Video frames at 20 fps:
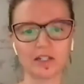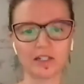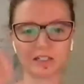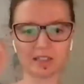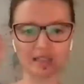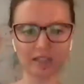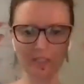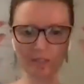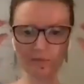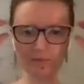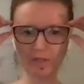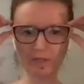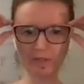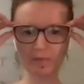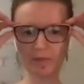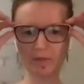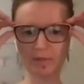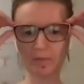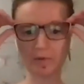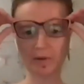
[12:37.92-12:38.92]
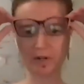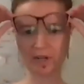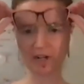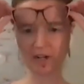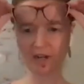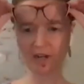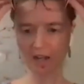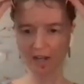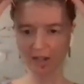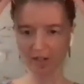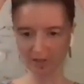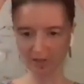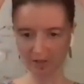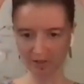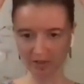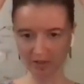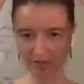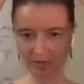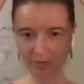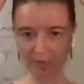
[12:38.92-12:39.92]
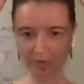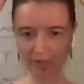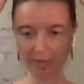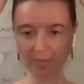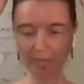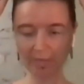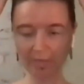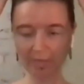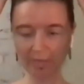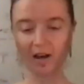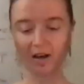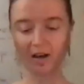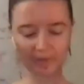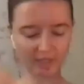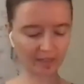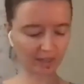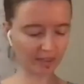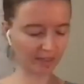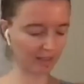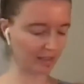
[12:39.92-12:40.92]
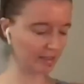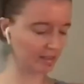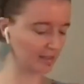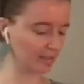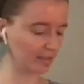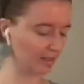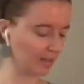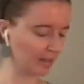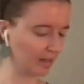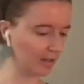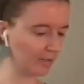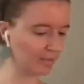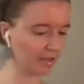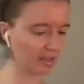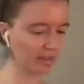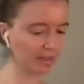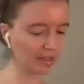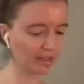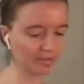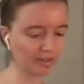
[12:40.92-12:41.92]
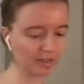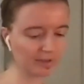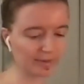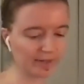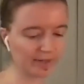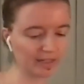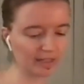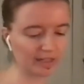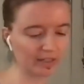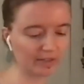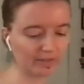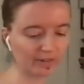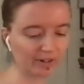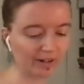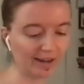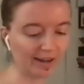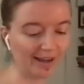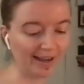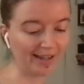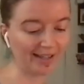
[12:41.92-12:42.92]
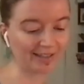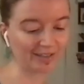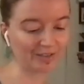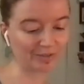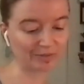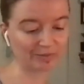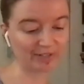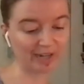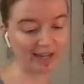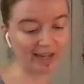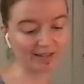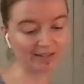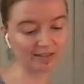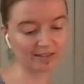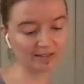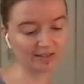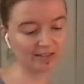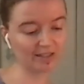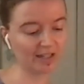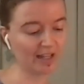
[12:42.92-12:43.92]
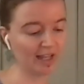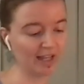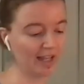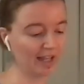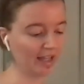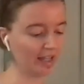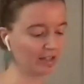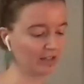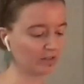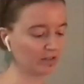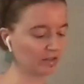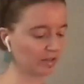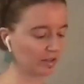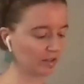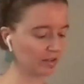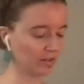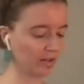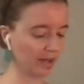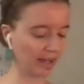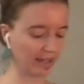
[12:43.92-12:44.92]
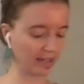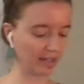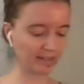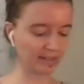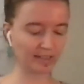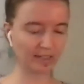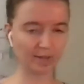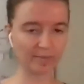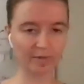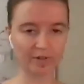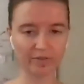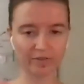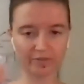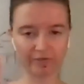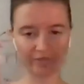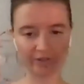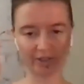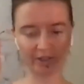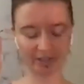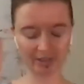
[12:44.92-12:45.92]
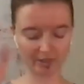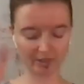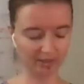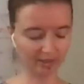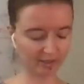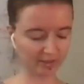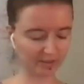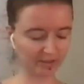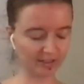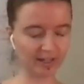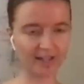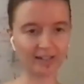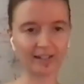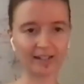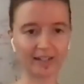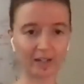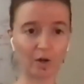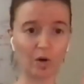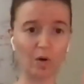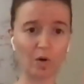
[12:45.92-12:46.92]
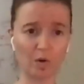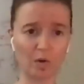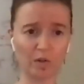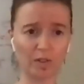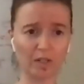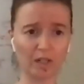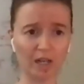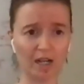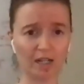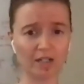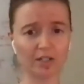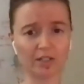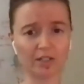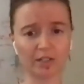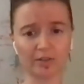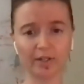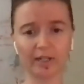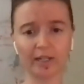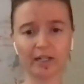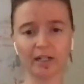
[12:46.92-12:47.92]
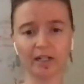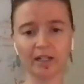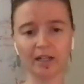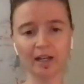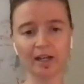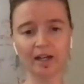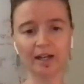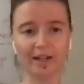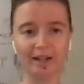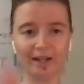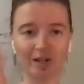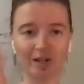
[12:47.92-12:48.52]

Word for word: so that you can see me a bit more. So with palming, it's um, a lovely way to give our eyes a rest. And so I can demo first. There's not like a whole lot to it,